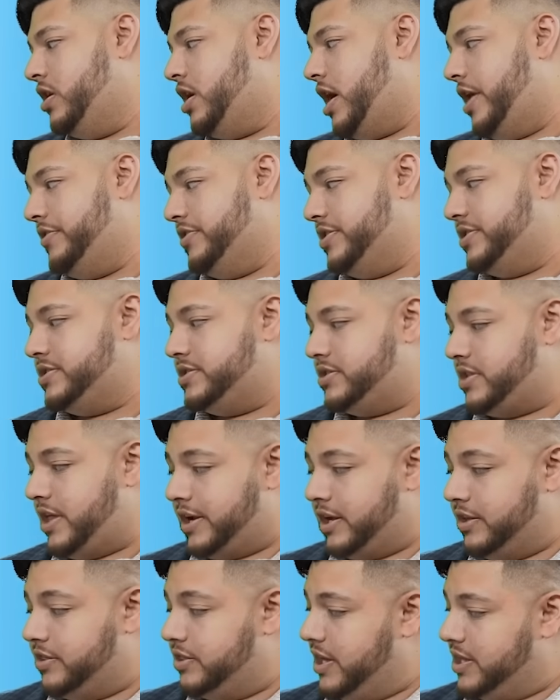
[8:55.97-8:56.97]
And this is
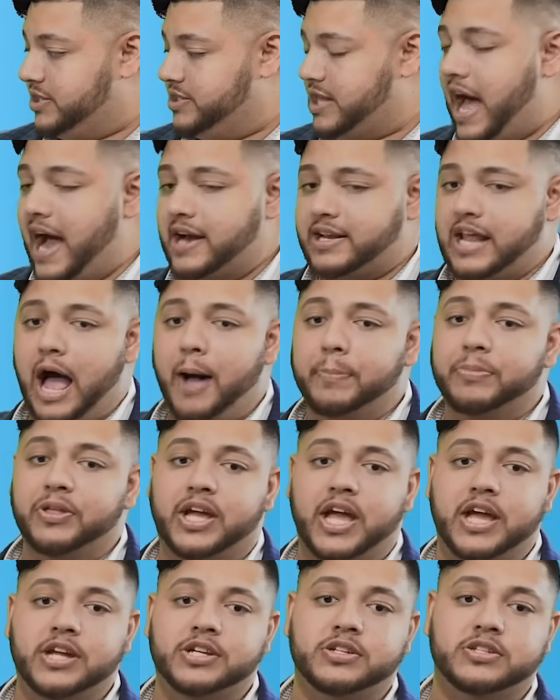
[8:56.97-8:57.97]
like the exact
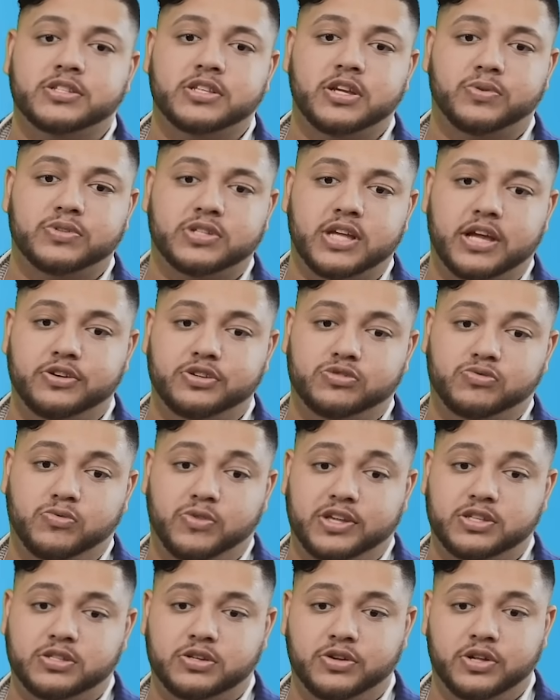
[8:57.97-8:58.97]
application sequence I use with
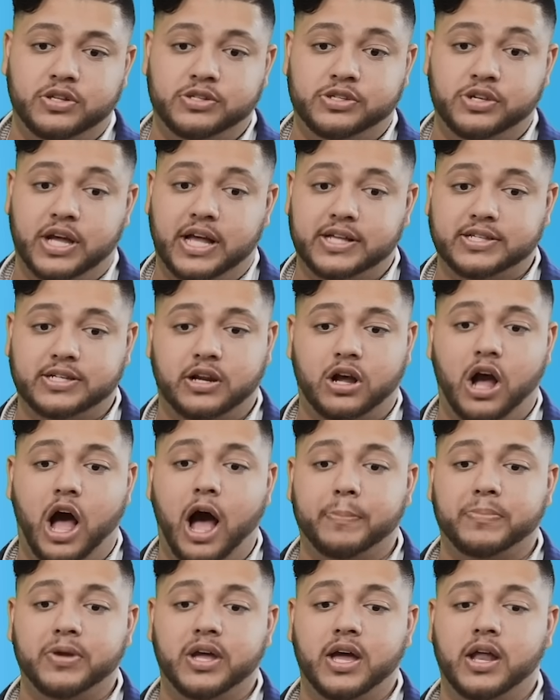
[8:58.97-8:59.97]
my students. You guys can
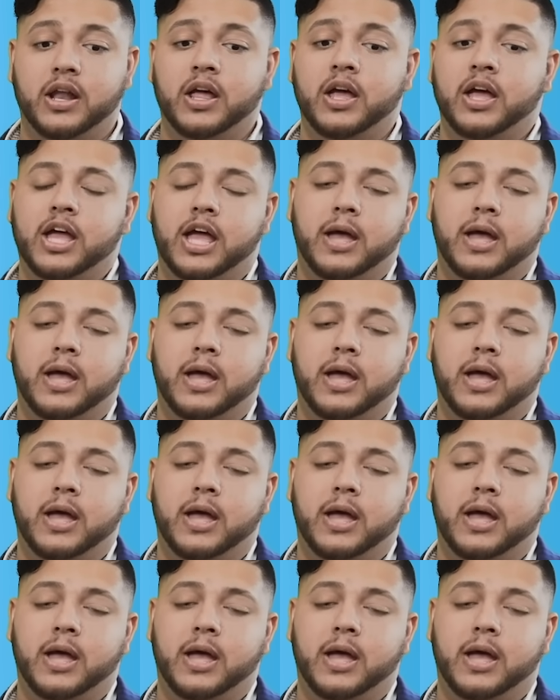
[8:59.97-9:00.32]
copy it.